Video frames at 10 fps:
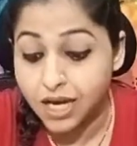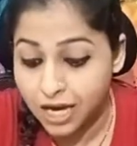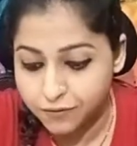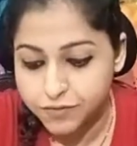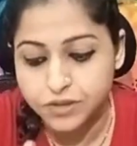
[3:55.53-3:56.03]

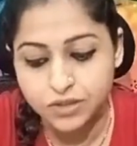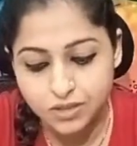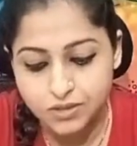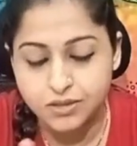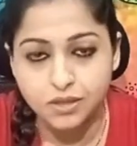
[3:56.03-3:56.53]
After
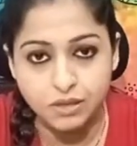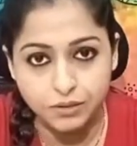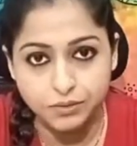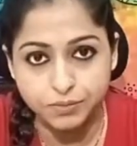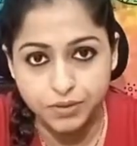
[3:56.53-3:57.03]
this
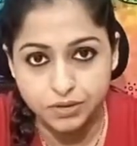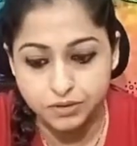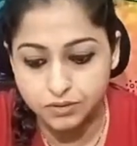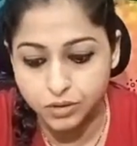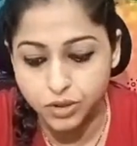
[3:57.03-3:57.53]

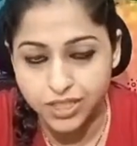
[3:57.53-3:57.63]
you know,